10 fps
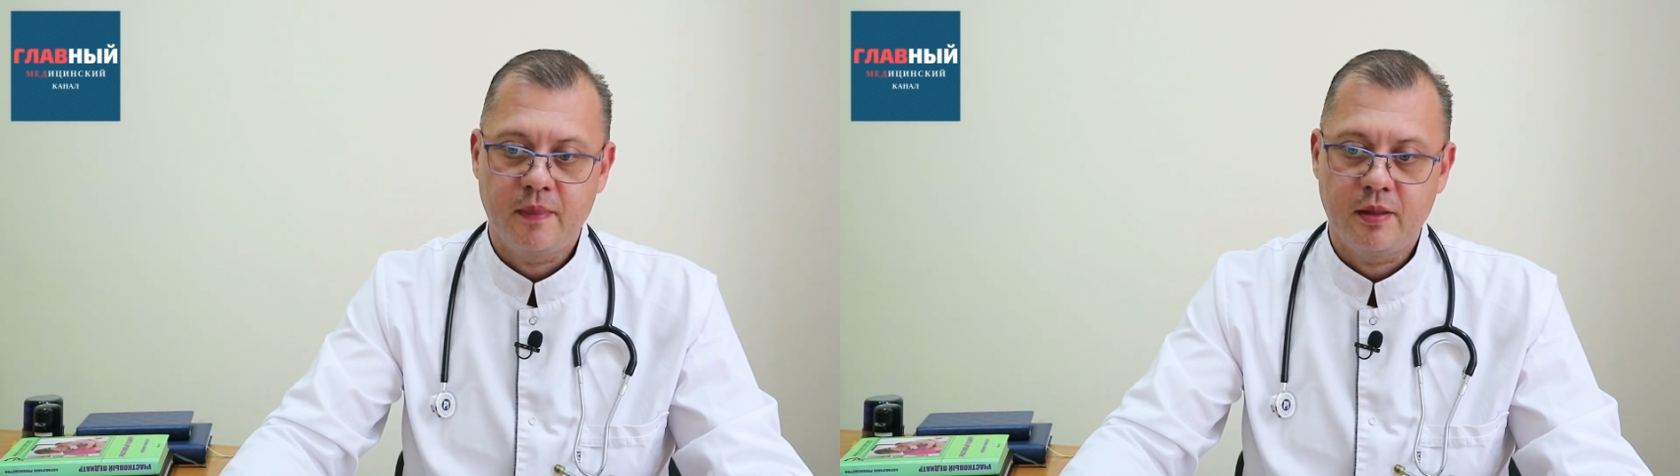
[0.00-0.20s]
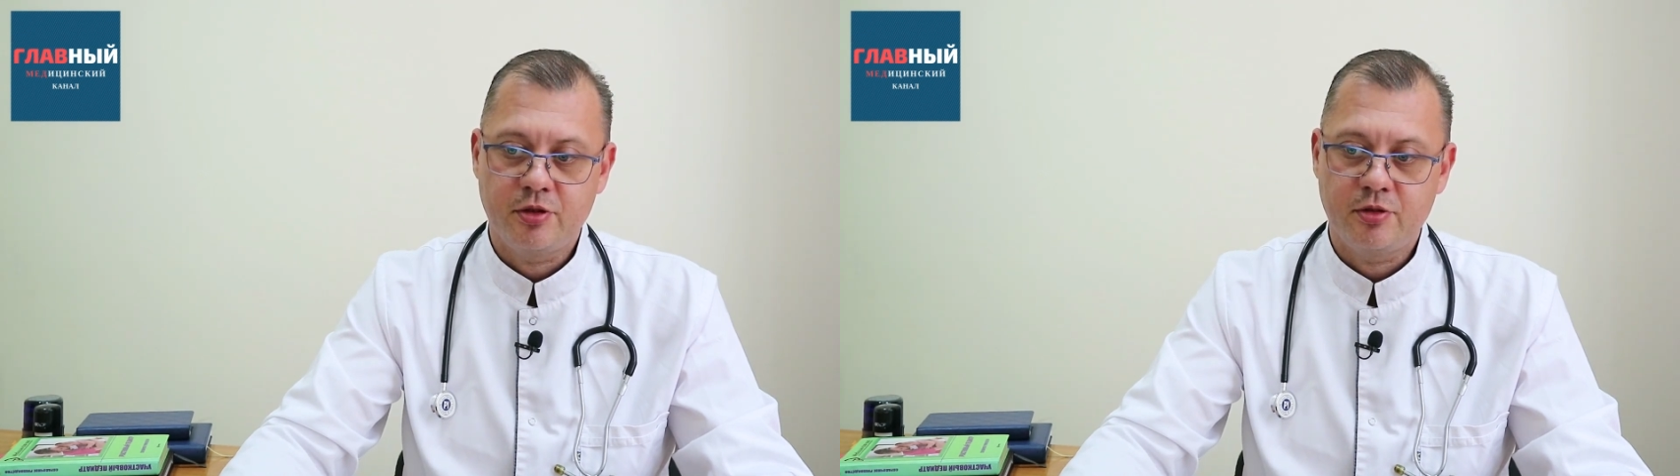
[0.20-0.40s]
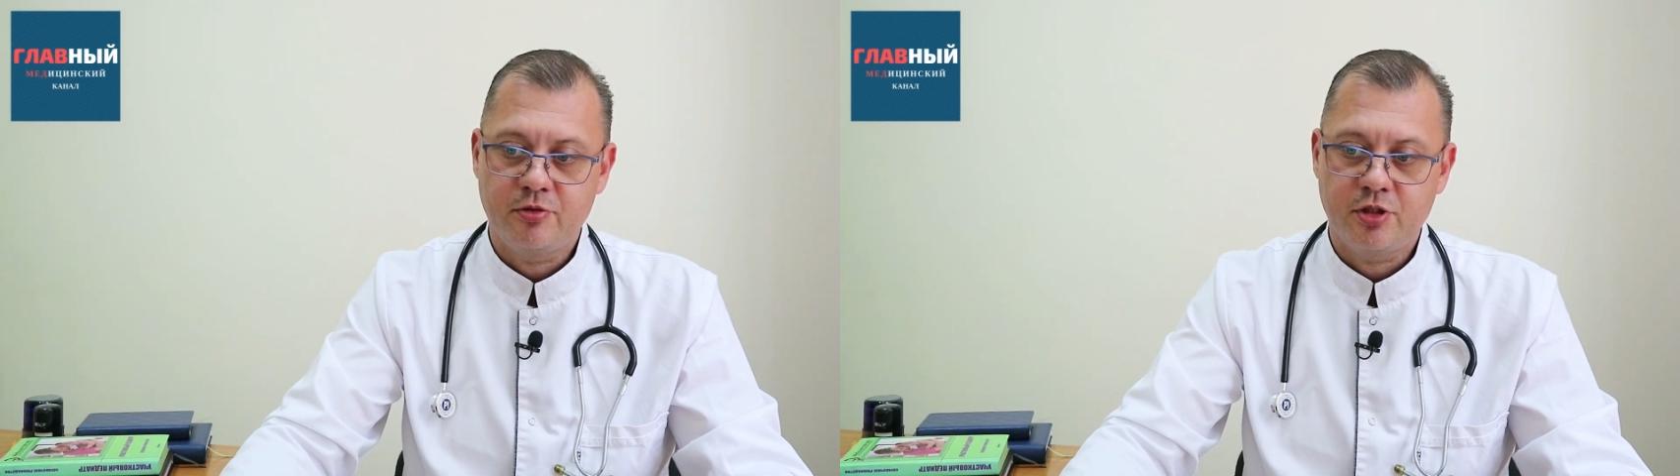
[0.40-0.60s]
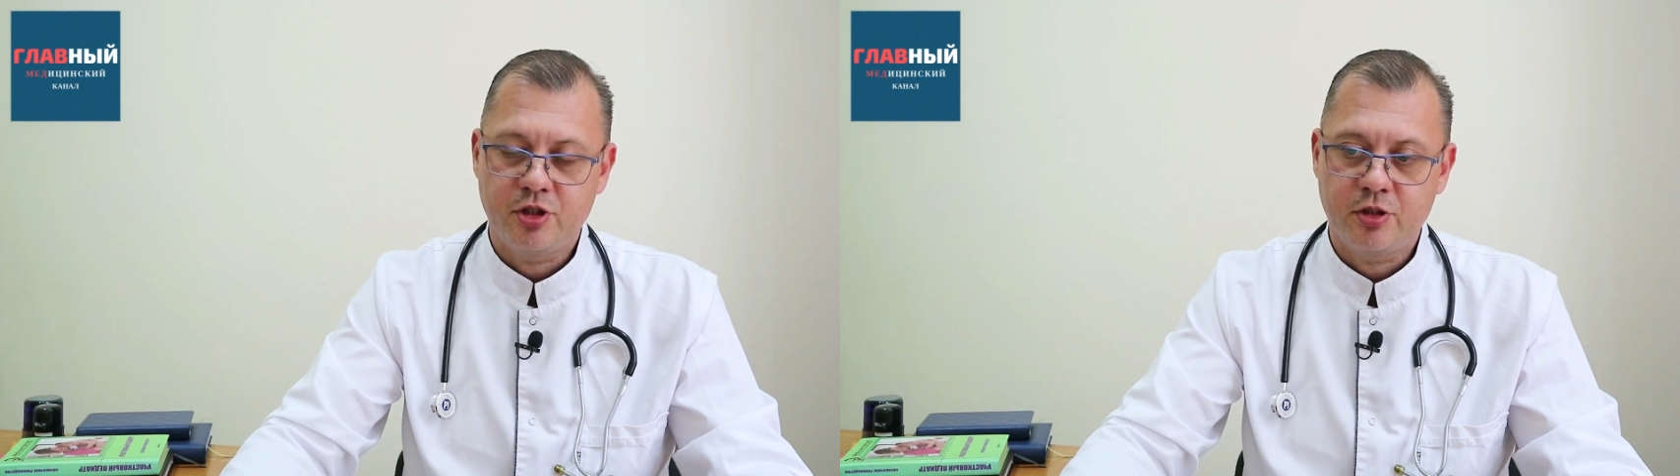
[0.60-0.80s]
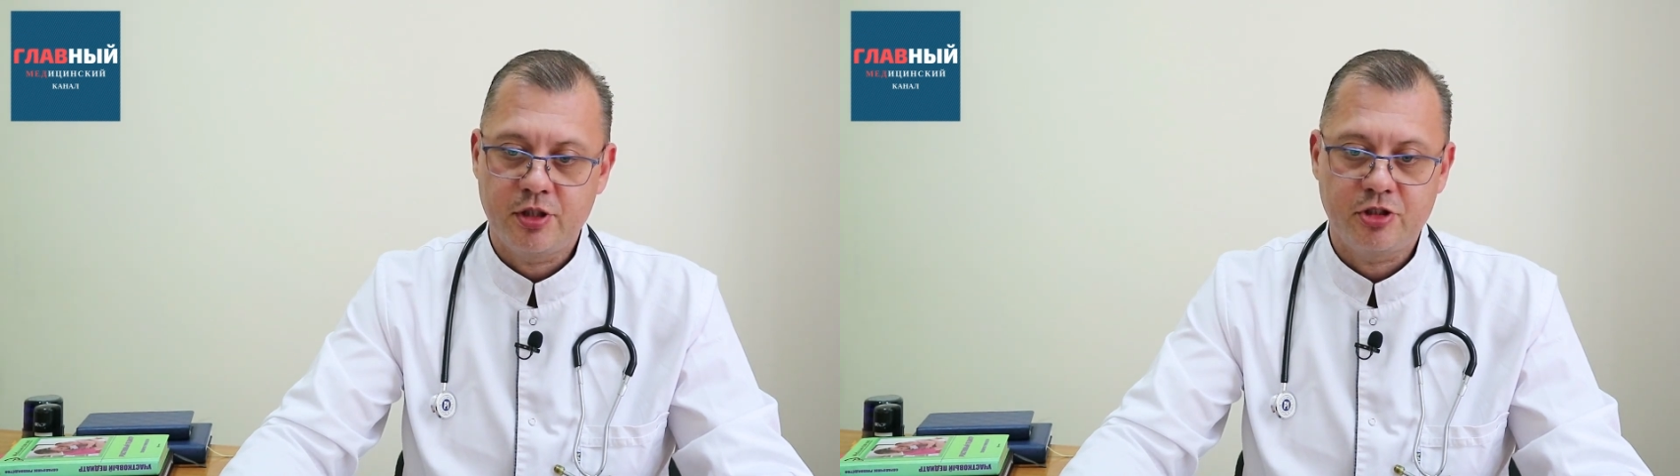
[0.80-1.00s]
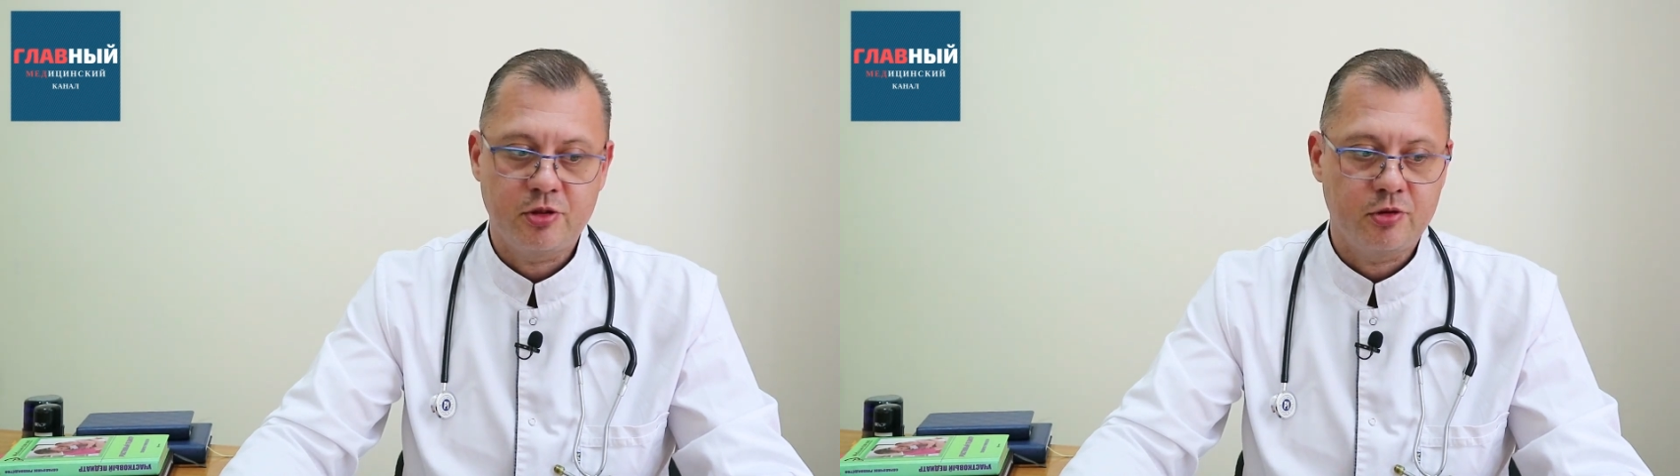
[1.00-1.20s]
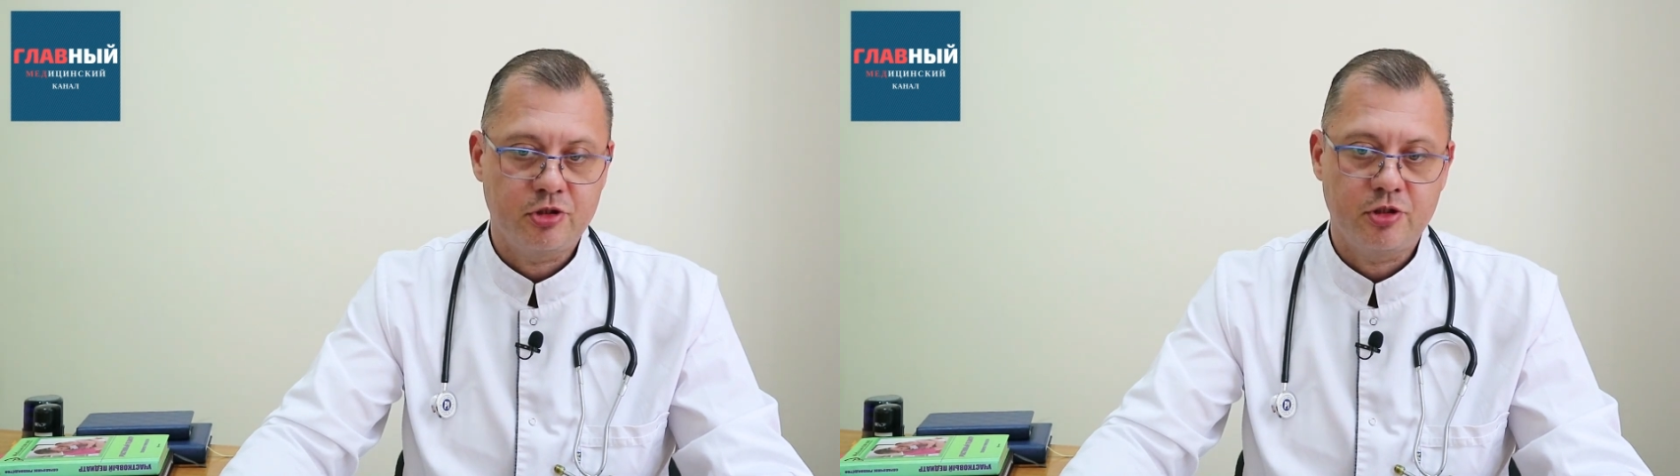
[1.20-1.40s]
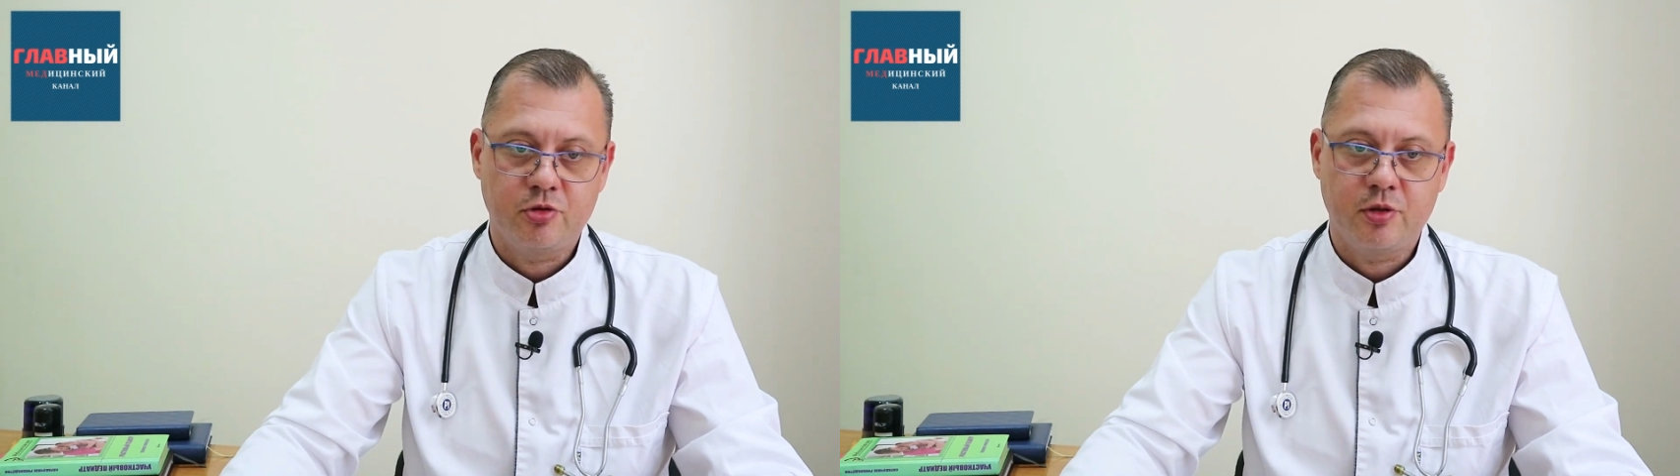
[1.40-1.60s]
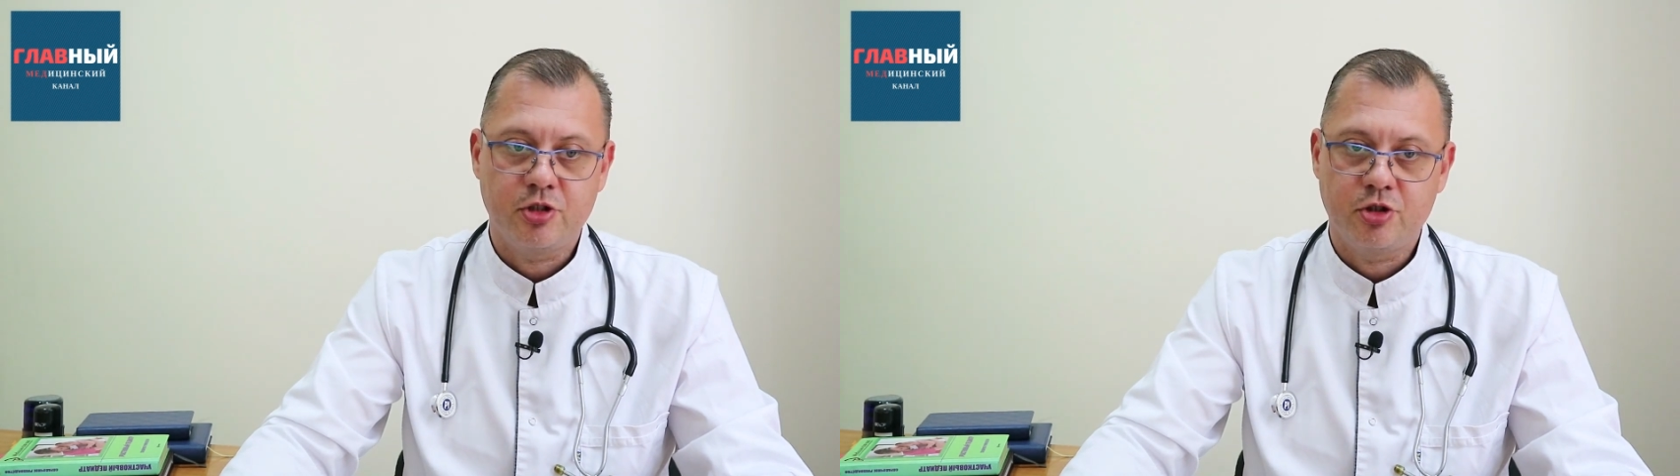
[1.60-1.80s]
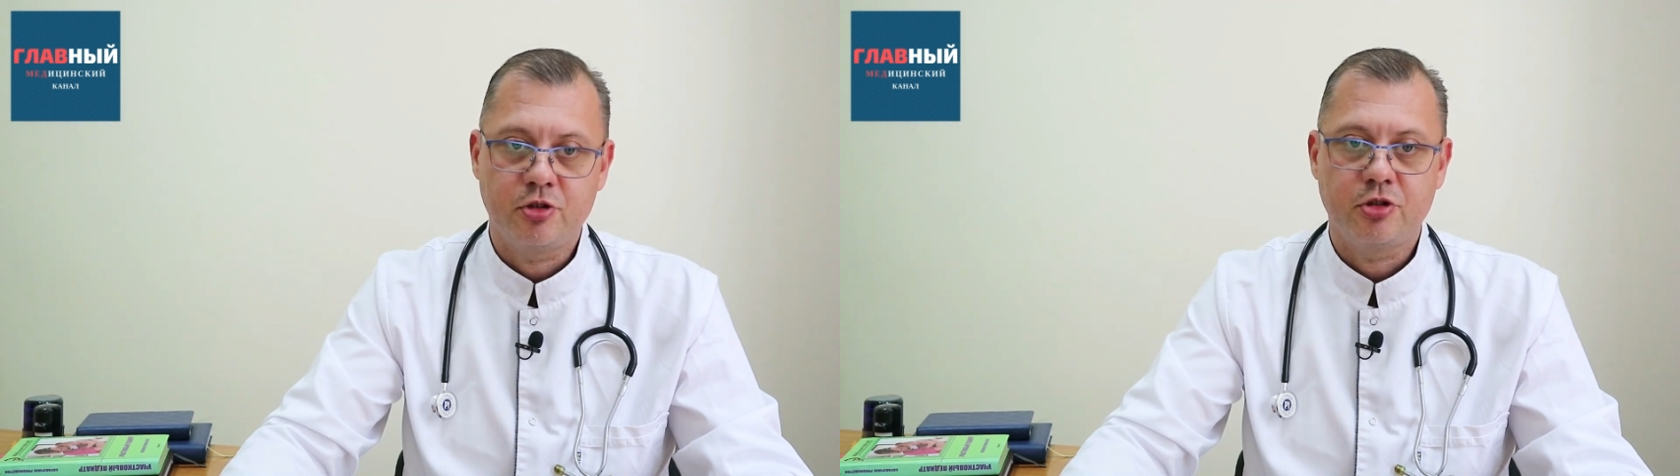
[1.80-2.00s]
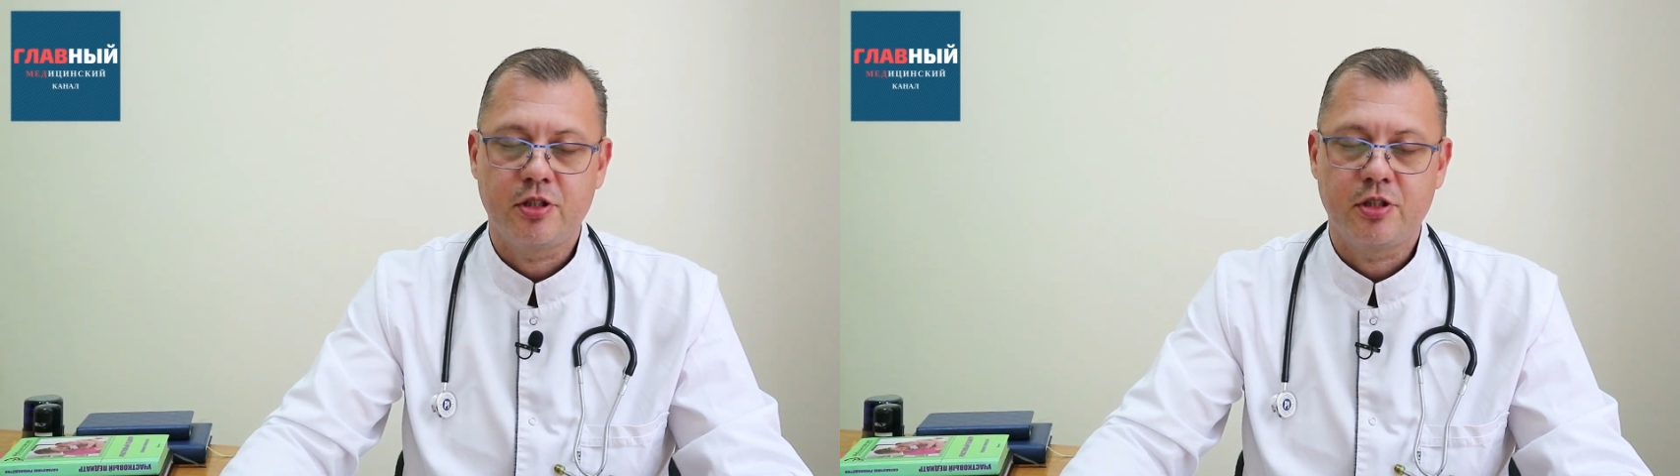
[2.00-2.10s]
In sufficiently serious situations,